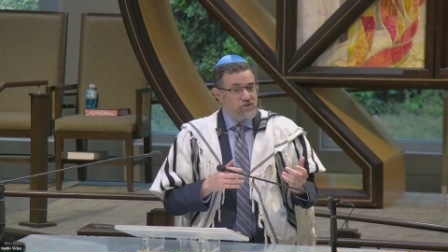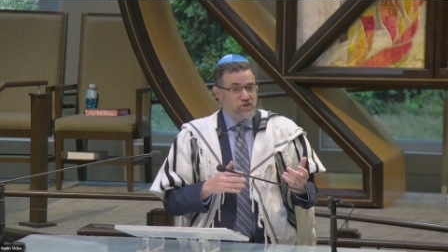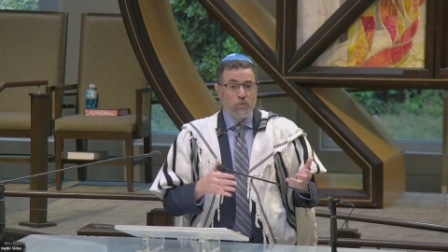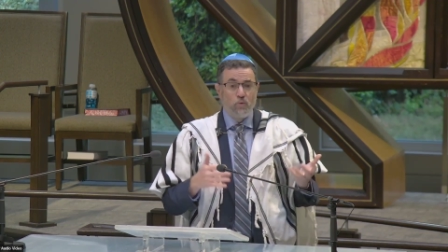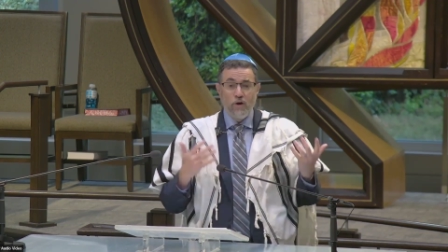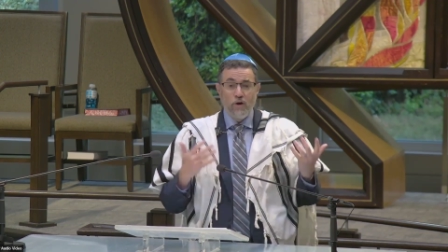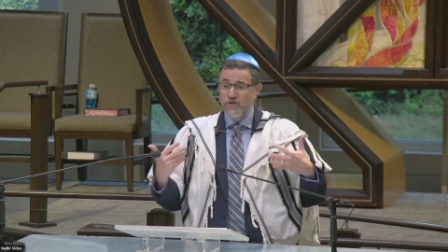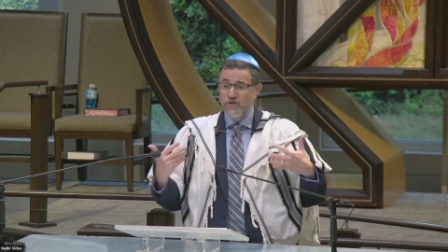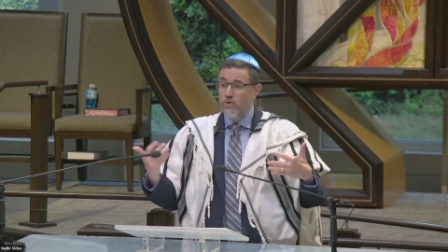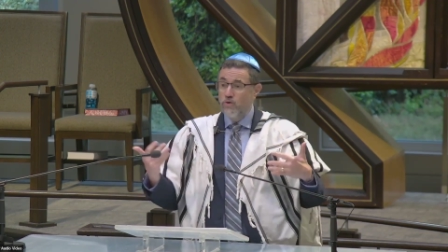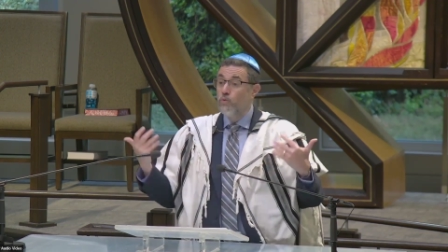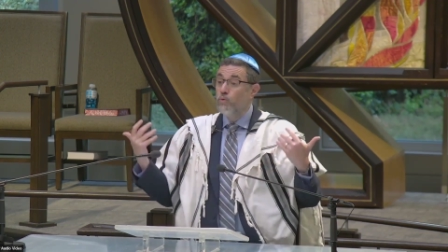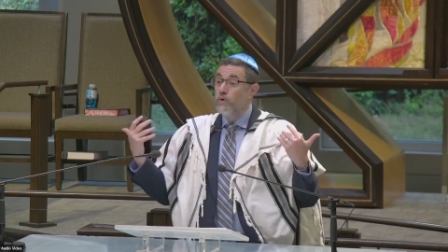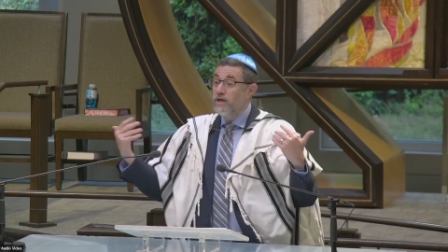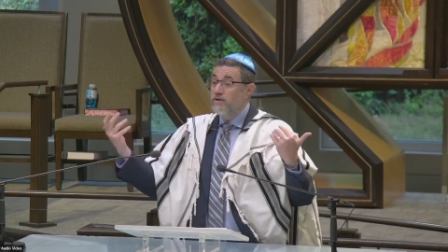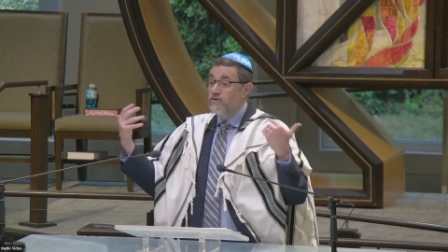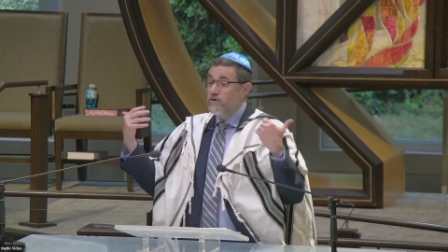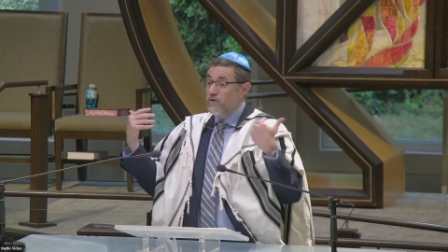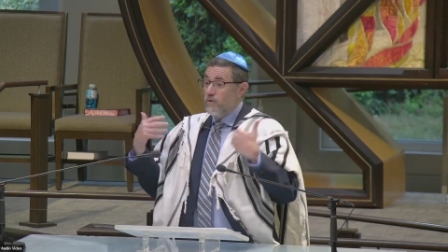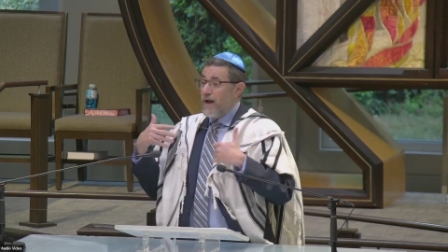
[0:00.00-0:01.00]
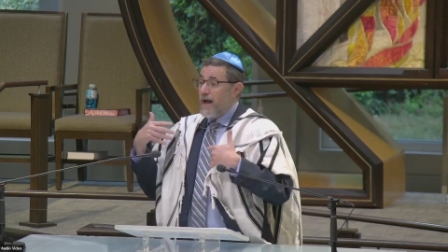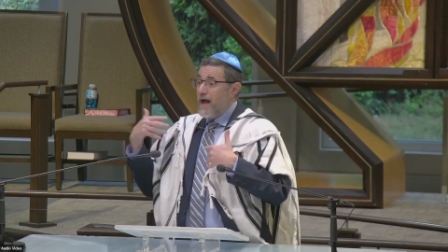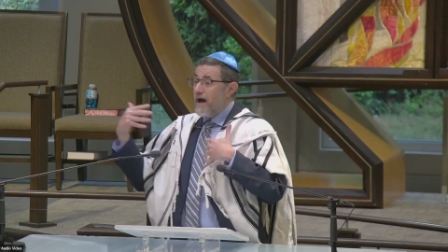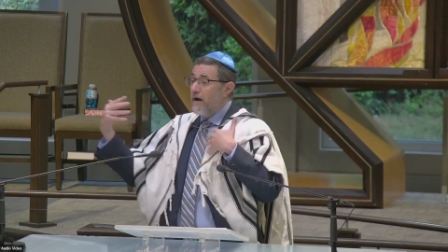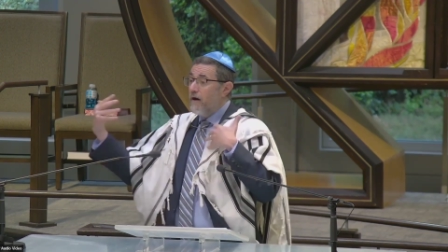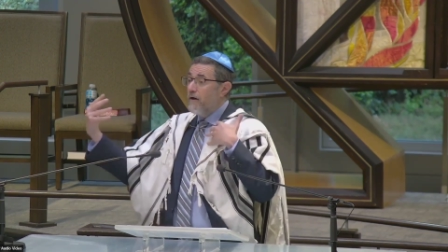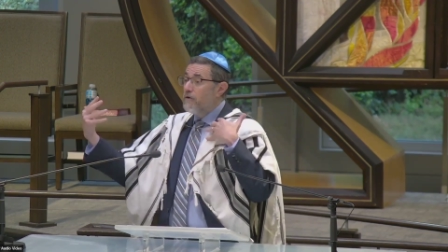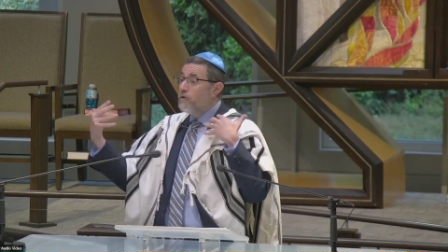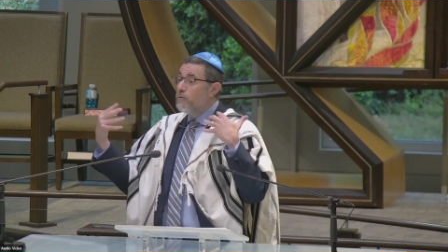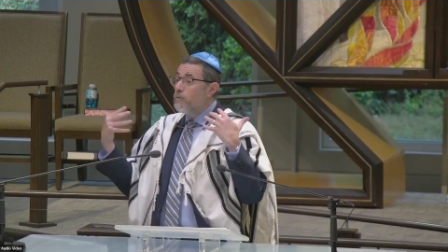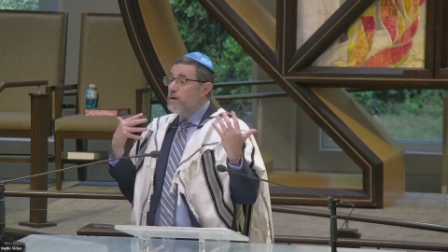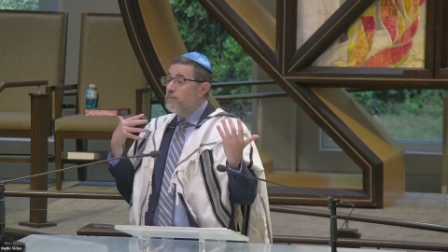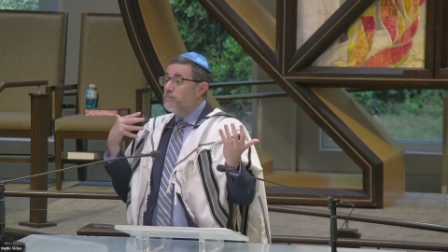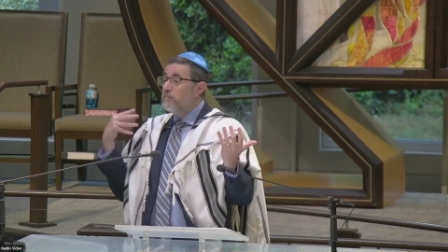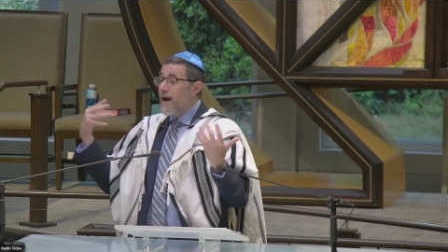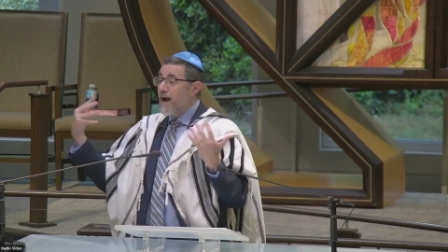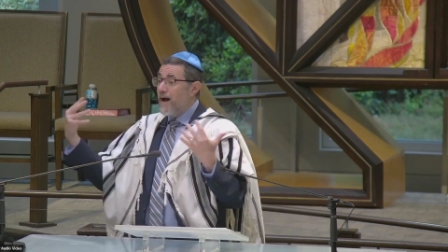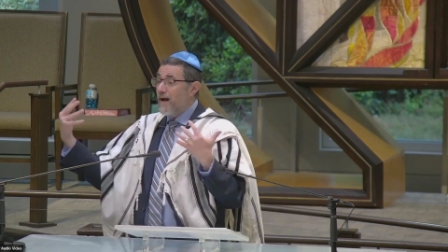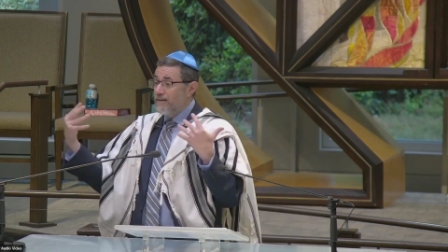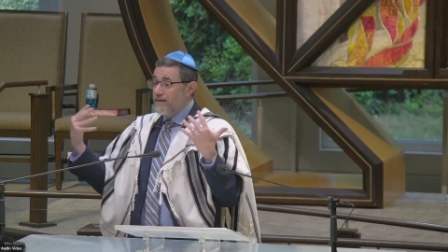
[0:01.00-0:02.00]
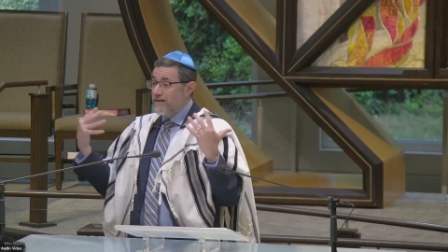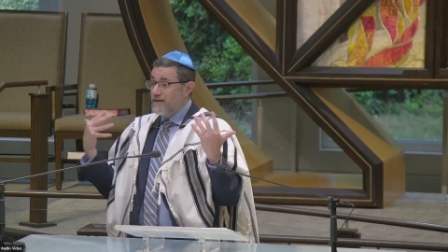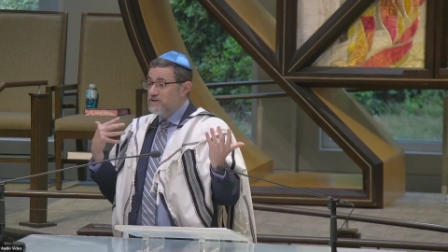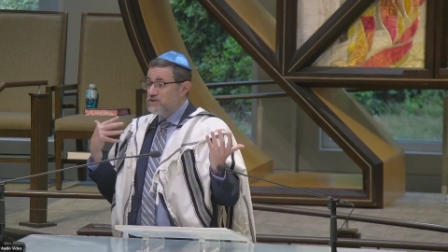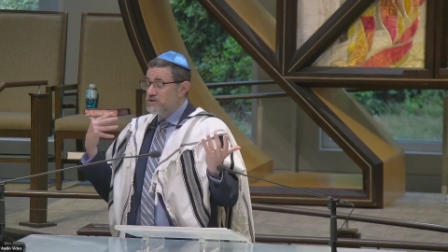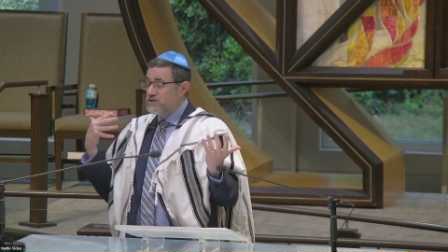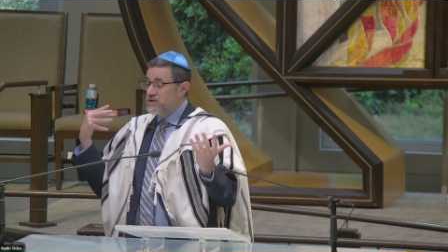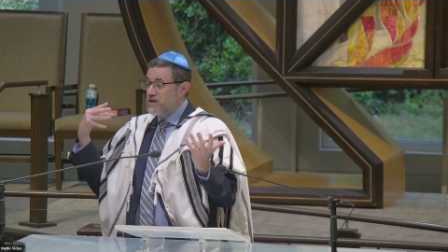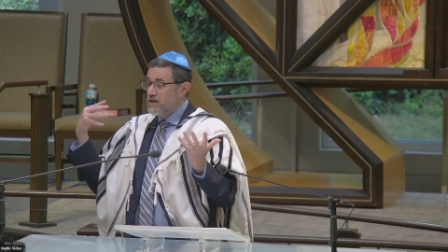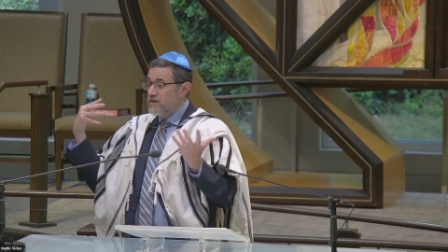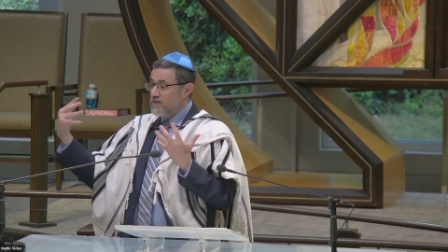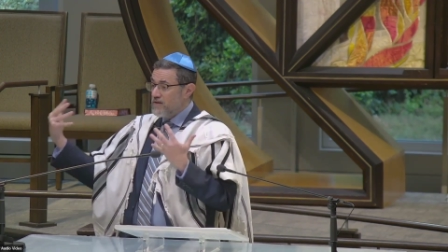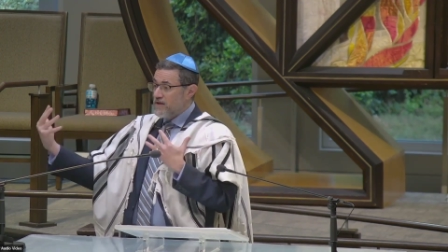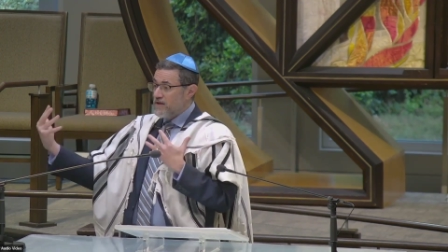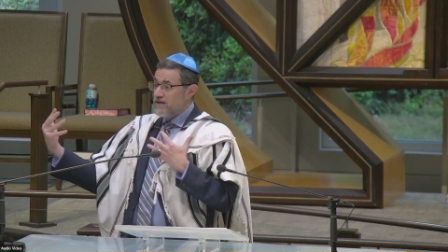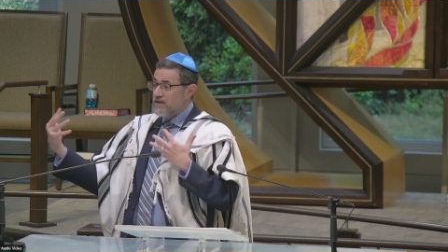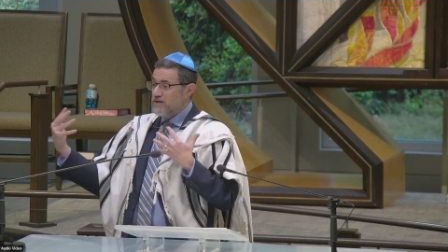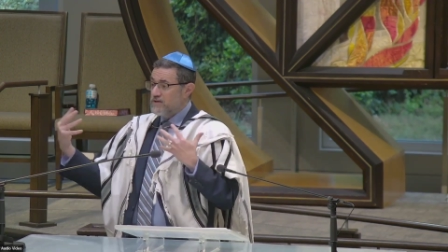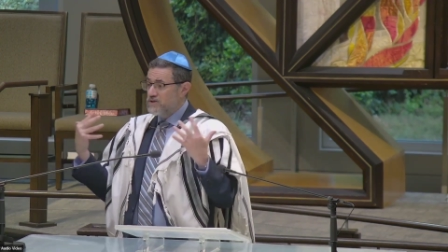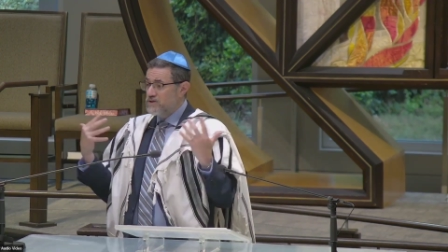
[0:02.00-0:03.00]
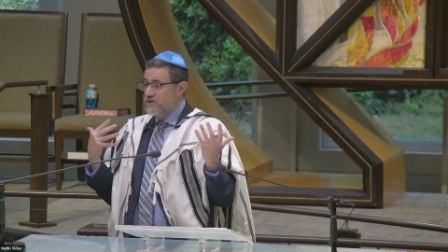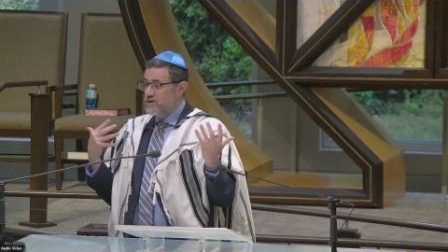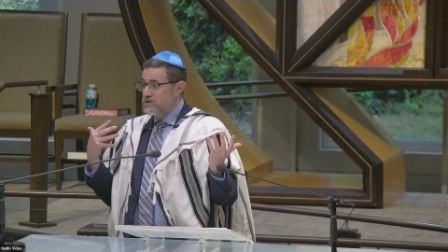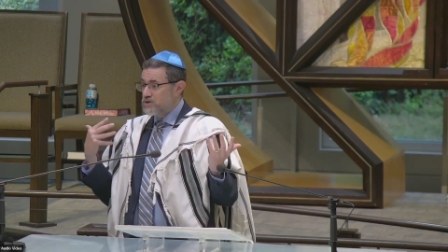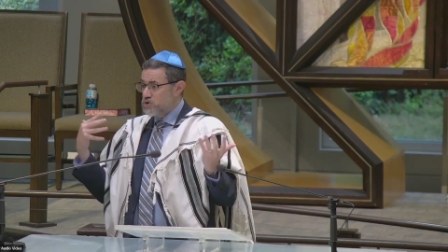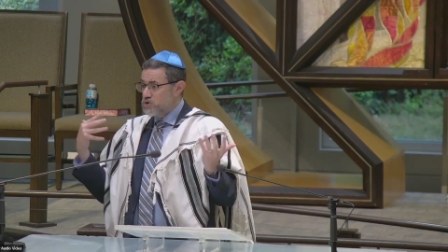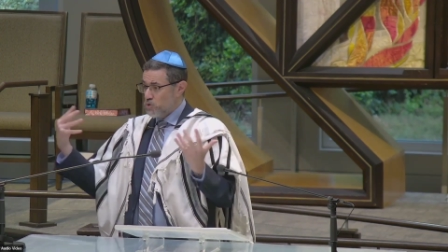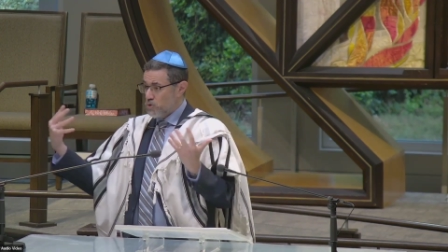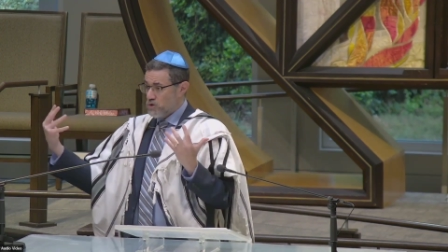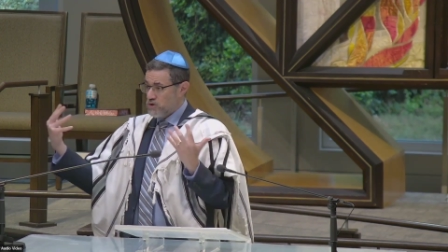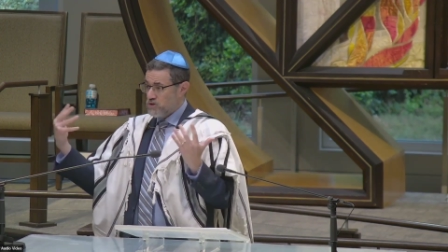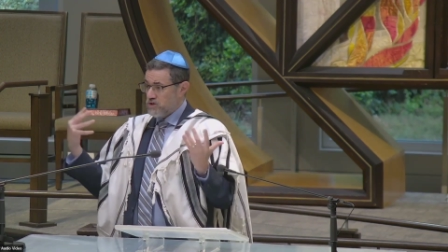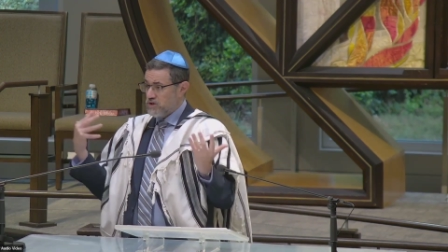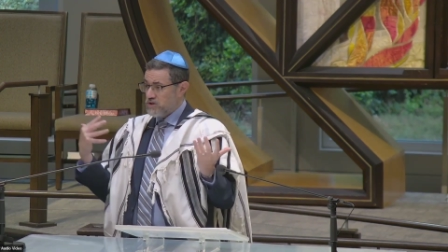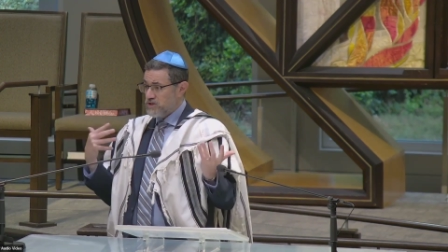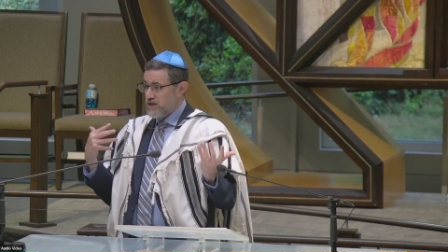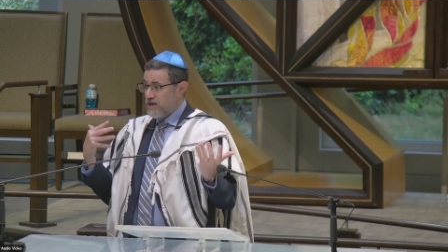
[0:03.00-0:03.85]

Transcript: so, what do we do? How do we balance these sources?